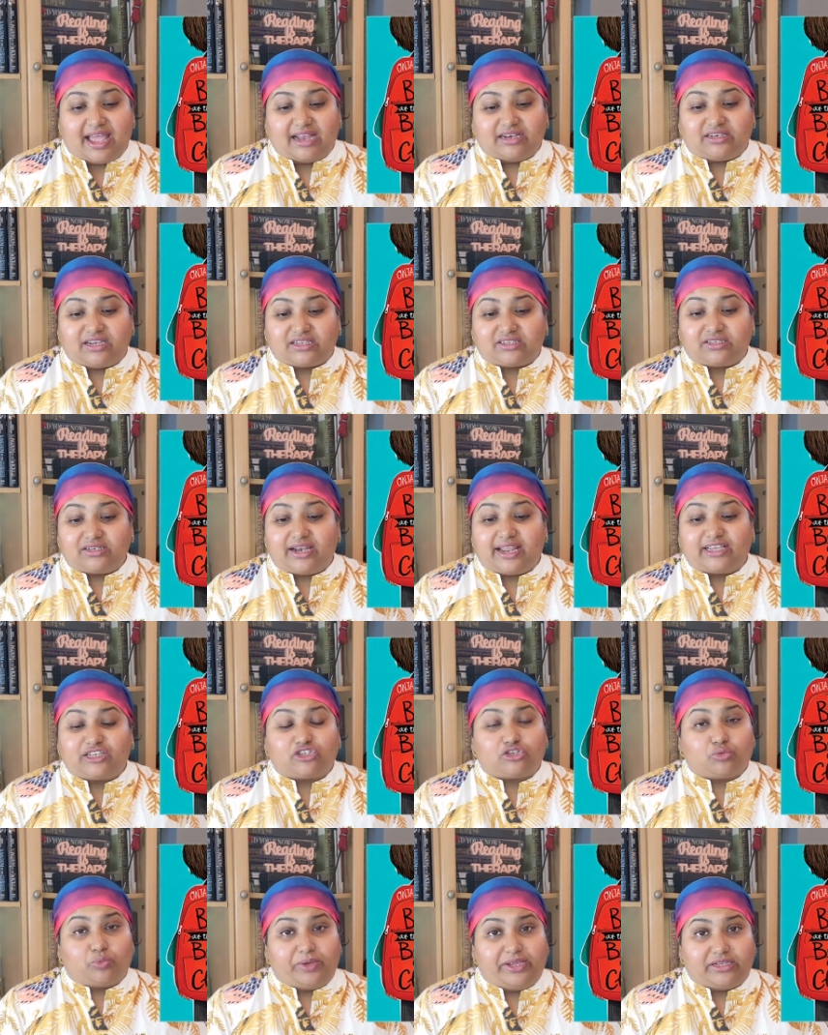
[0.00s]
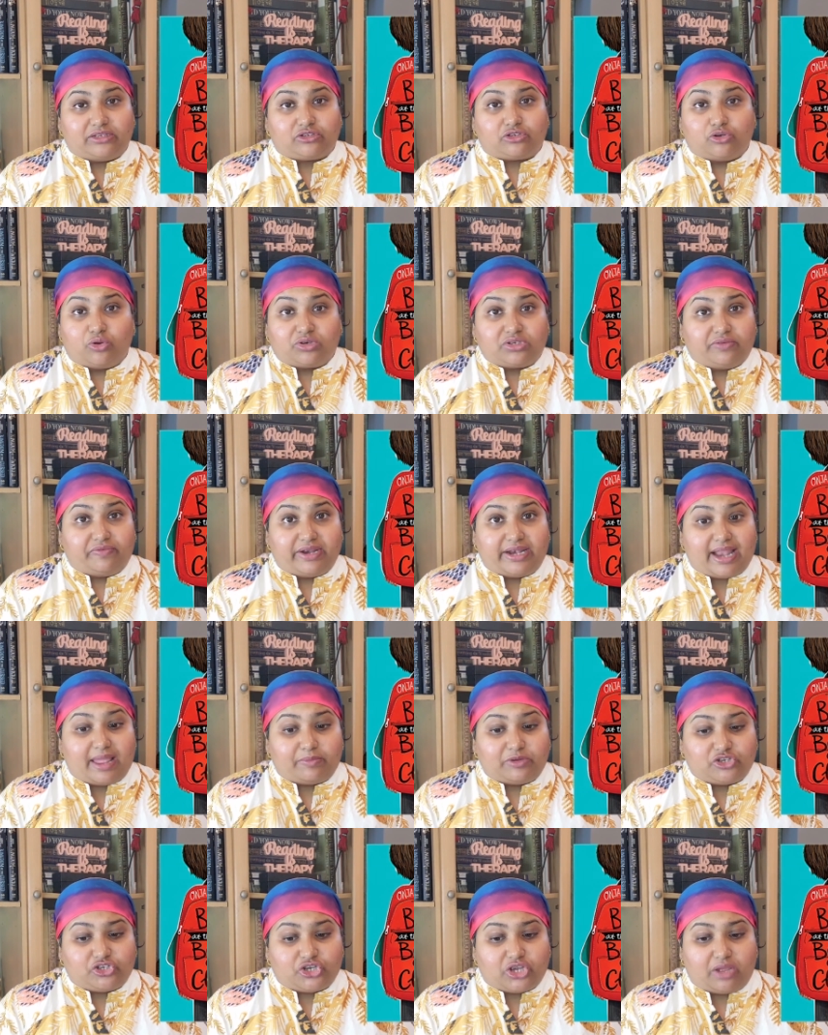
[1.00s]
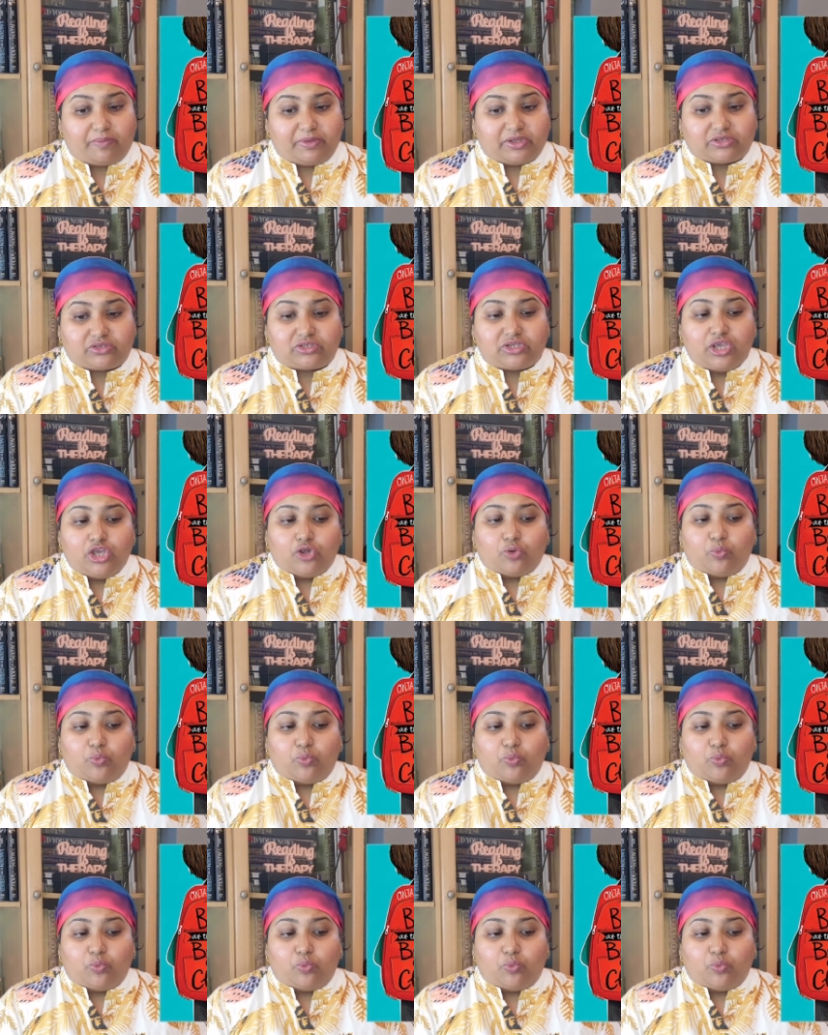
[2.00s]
and doesn't like sweets, not even lemon sherbets,